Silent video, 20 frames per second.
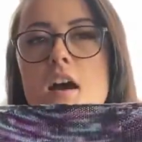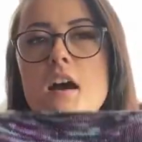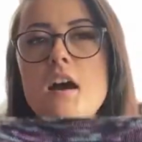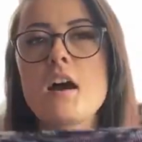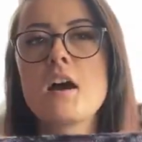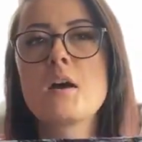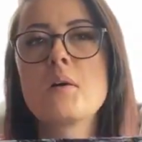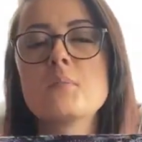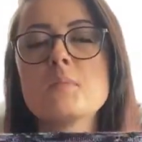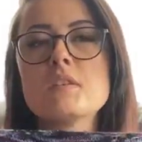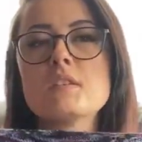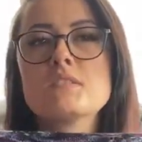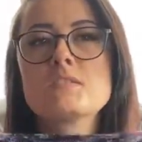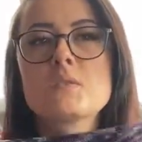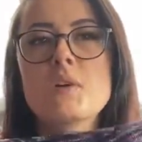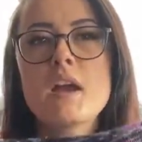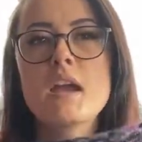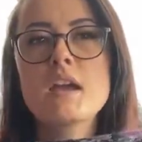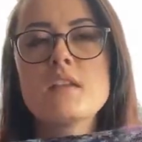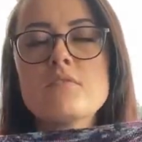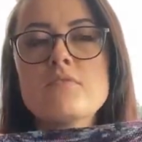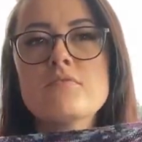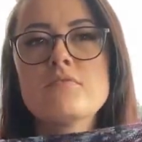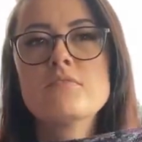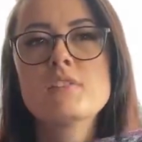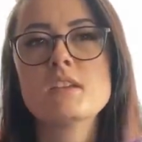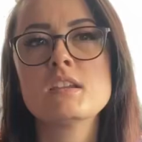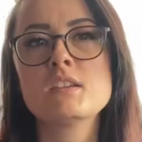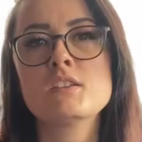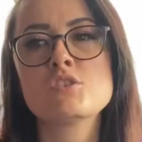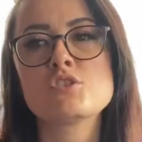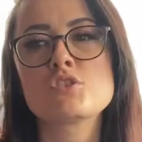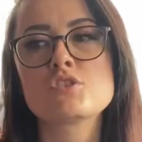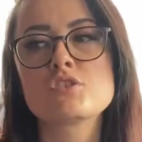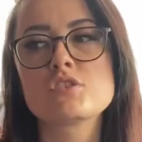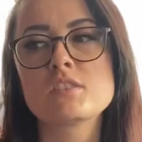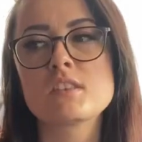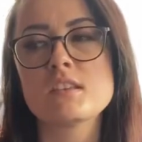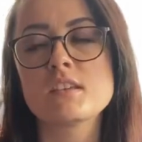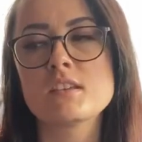And so I had
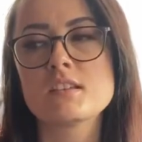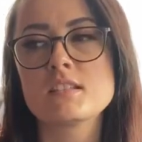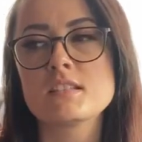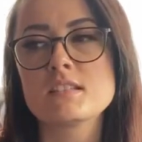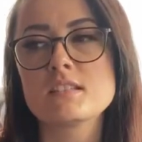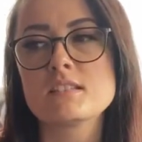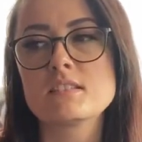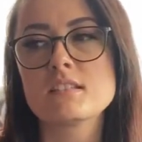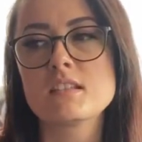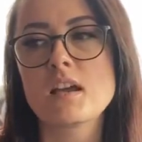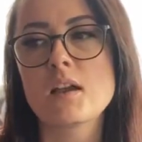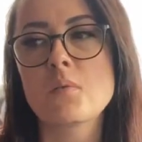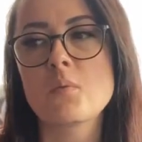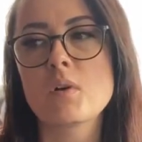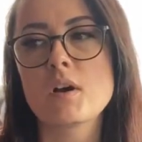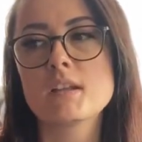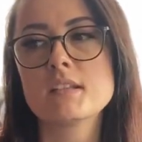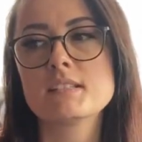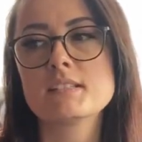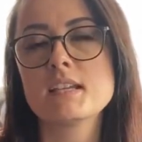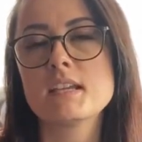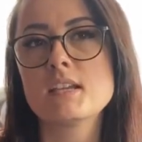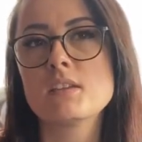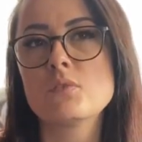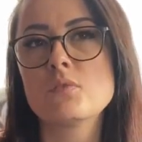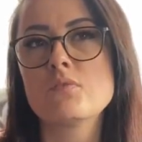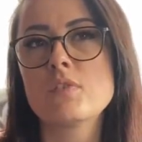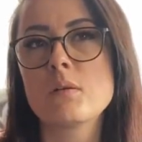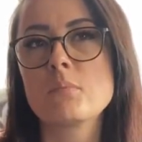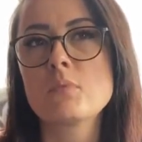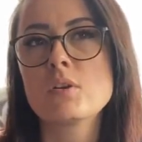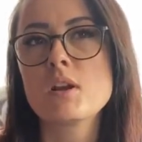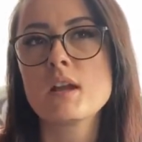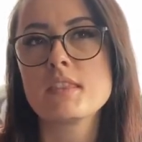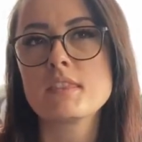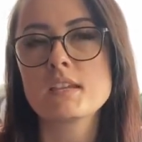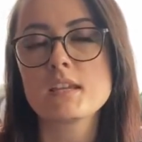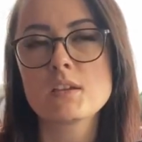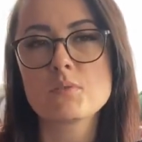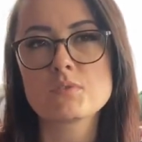finished this, I want to say in November. I
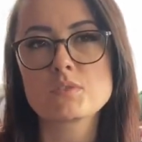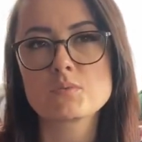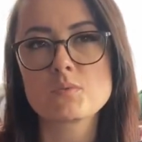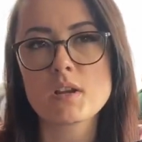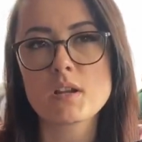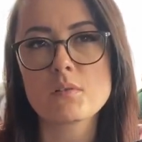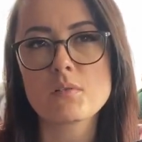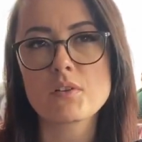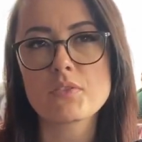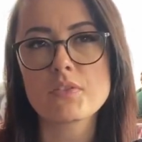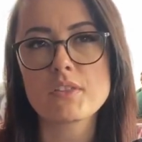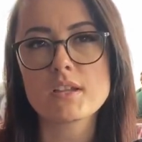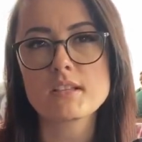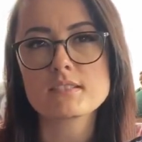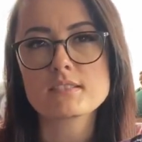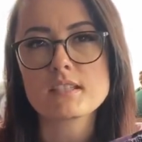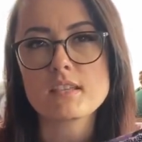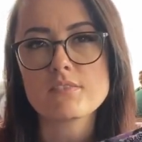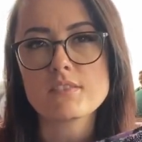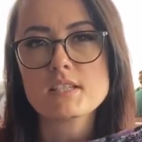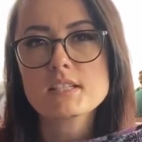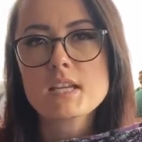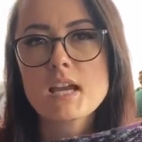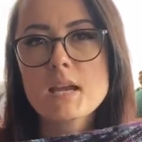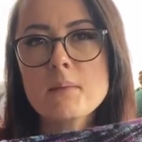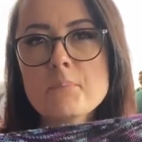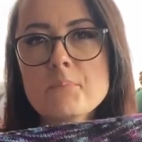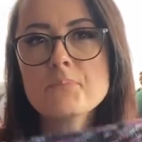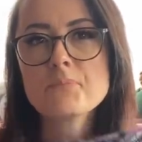think it was right around Thanksgiving time.